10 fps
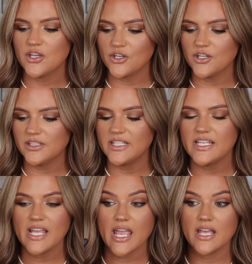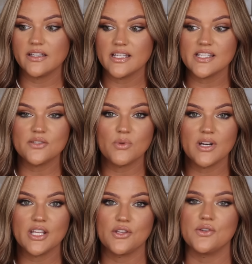currently, and this is what
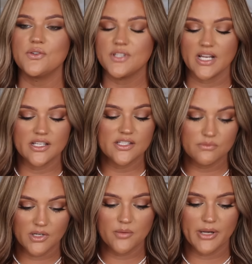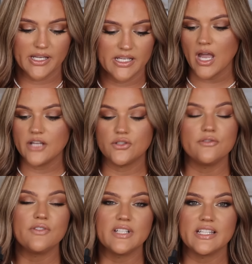I use and I swear by it. I do
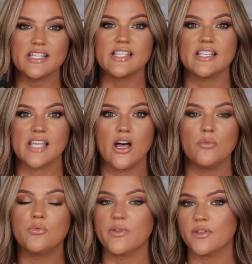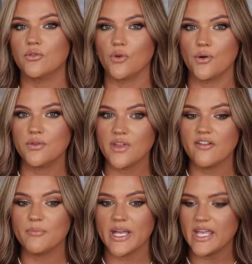feel like this has helped with the growth
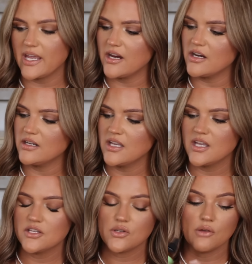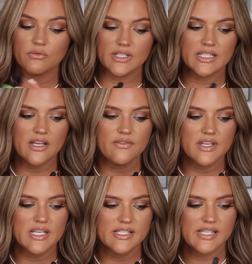of my hair. So I really love
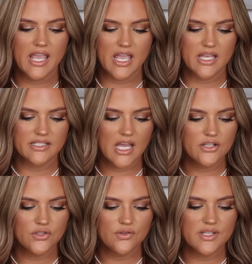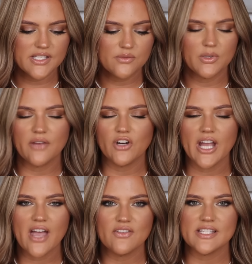this, and I do this whenever I
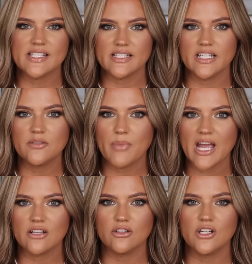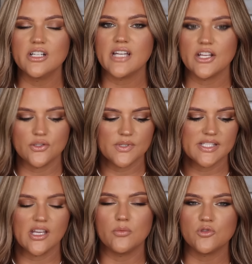have a slick back look. I do a
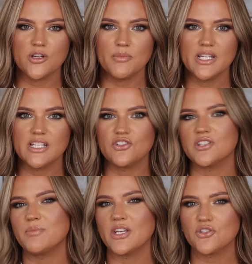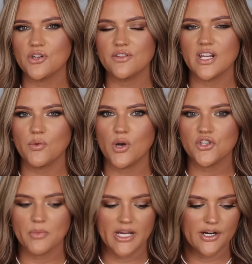scalp treatment and just make sure that I
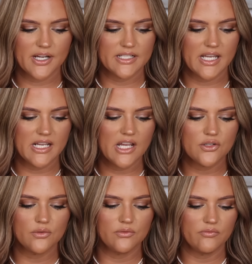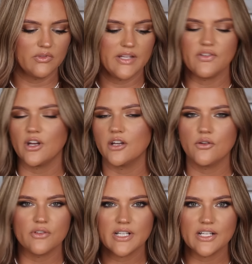wash my hair at night. I don't leave it on
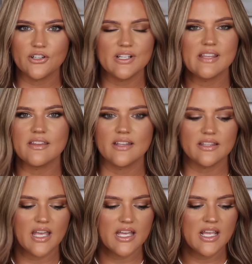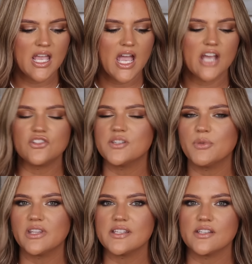overnight or anything like that. I just
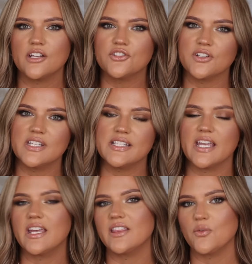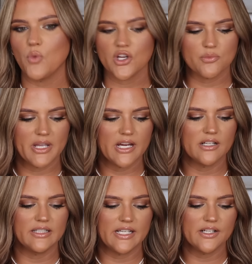put this on during the day and then wash my
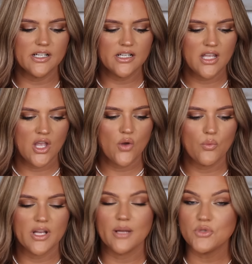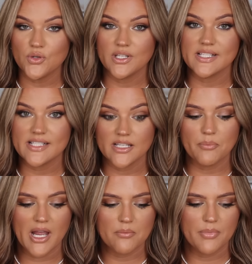hair later when I'm doing a slick
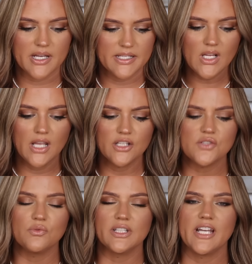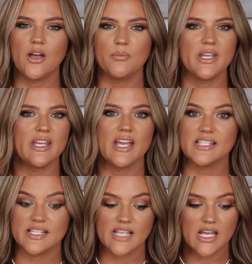back bun. And it's really helped me. As
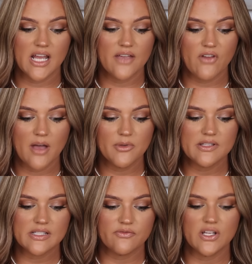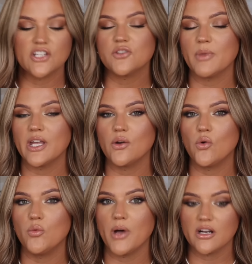I said, I've almost finished my
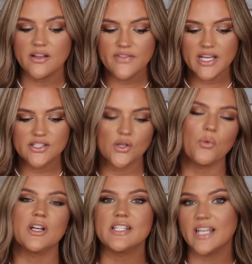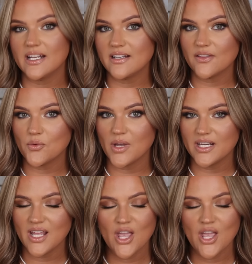whole bottle of that, so I wanted to get another one